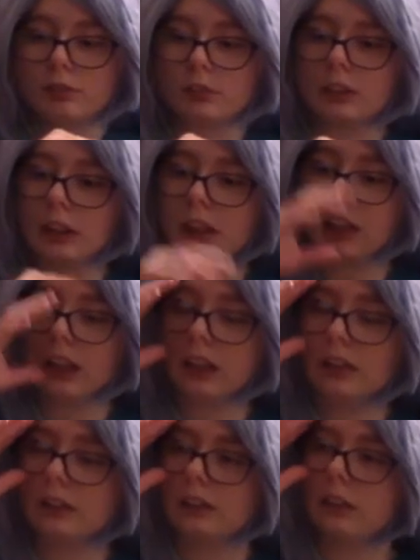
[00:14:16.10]

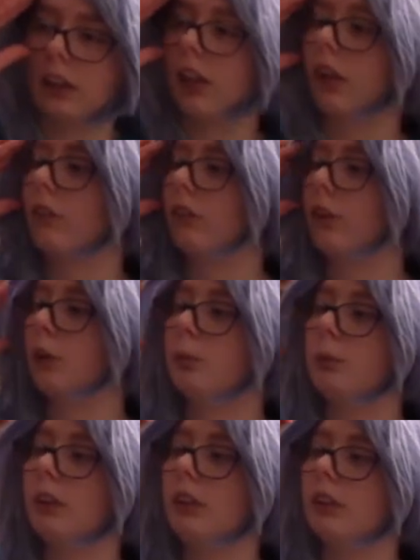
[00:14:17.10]
Again, I will
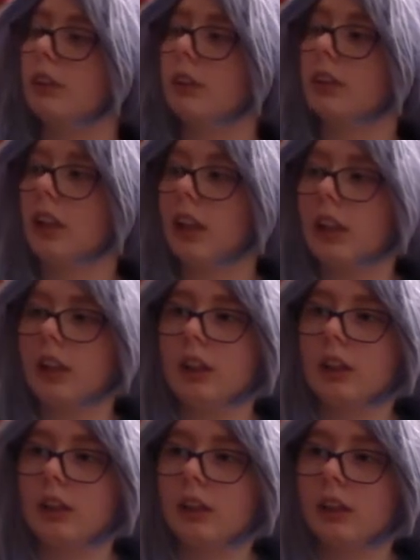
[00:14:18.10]
be doing
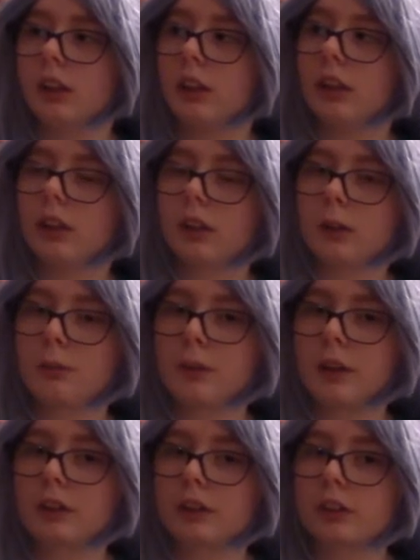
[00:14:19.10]
a
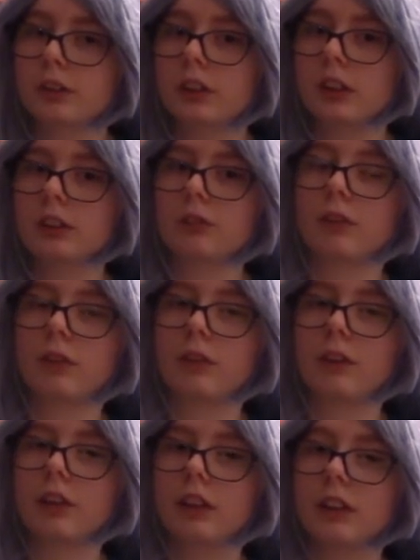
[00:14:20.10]
computer screen
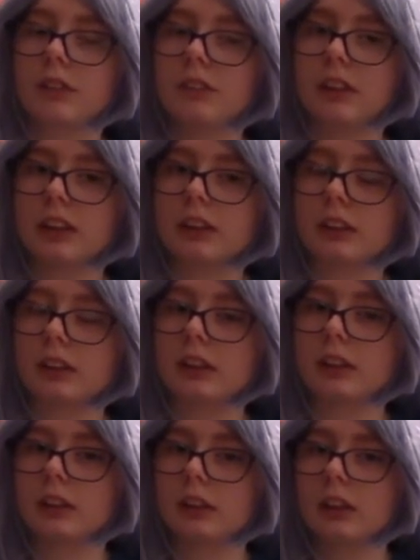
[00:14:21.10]
recording of this
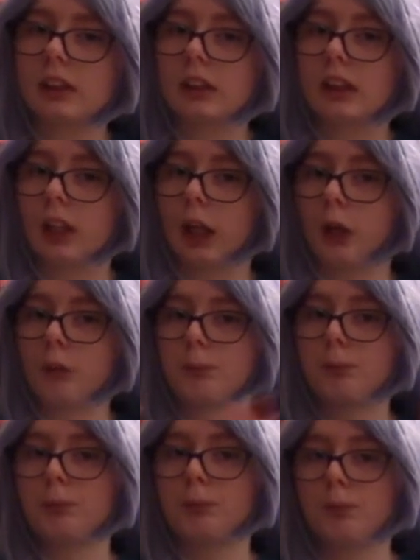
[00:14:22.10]
to
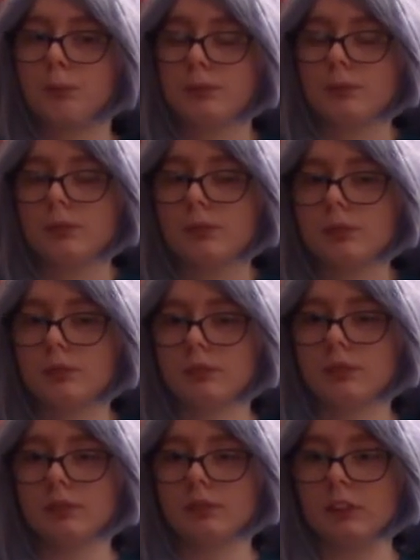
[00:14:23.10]
help
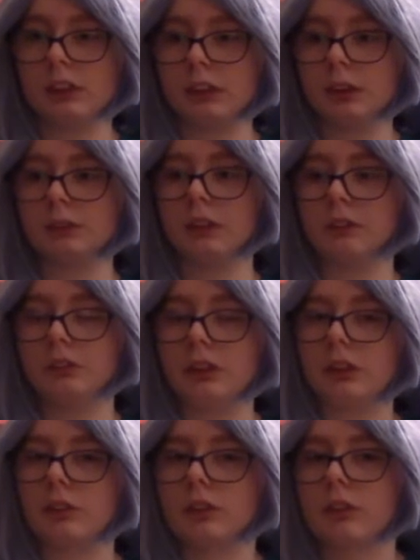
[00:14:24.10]
the
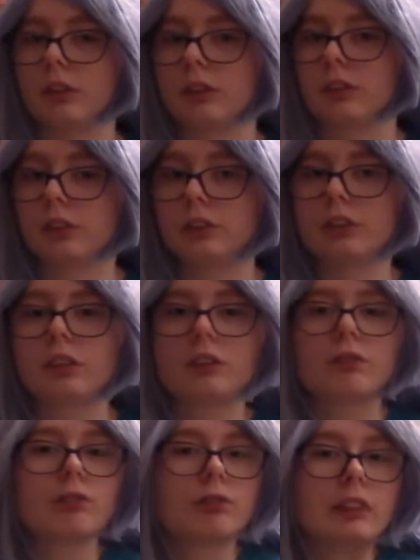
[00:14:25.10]
visual learners
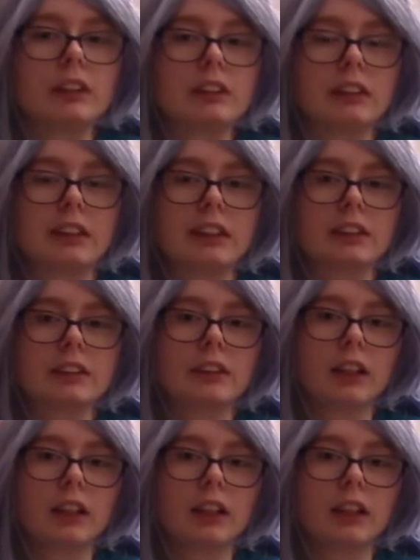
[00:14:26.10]
with this.